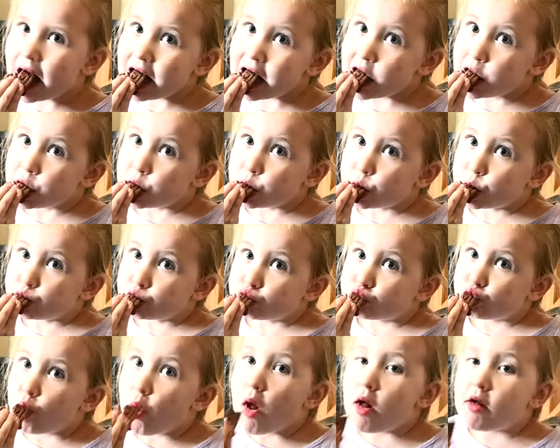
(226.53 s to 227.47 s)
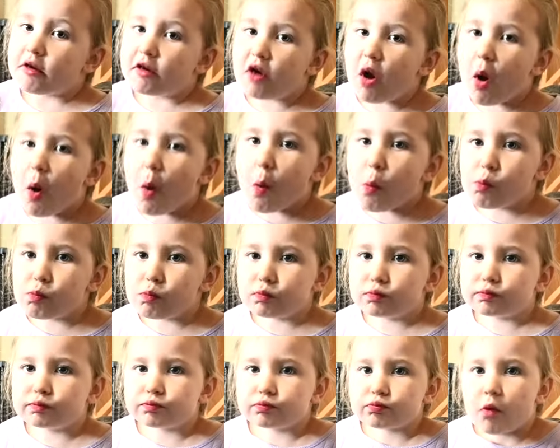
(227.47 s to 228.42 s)
How is it?
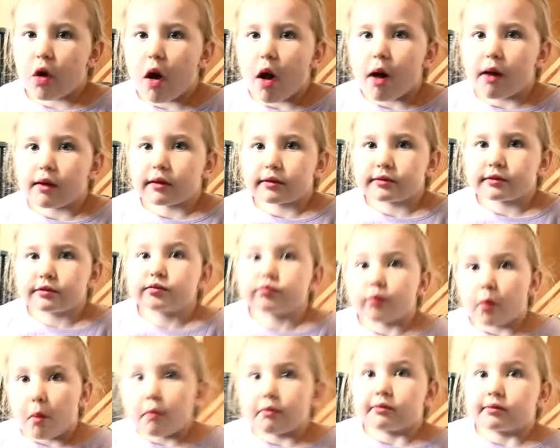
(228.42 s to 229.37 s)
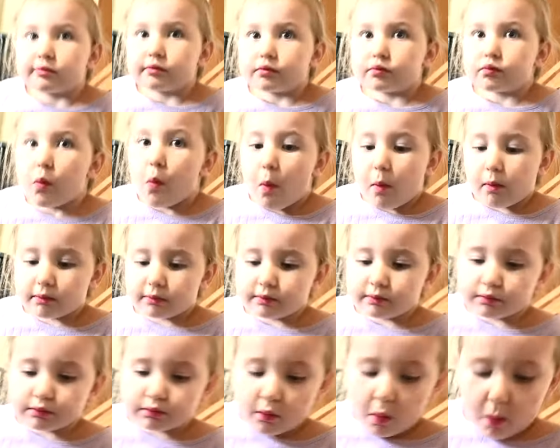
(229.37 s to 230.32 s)
really good. You can't eat them all because we're getting
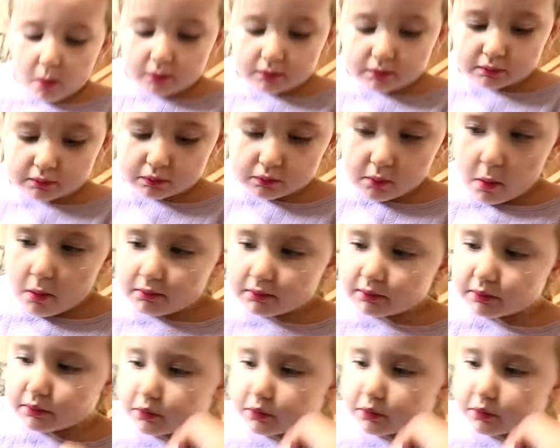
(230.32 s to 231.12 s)
ready to have dinner.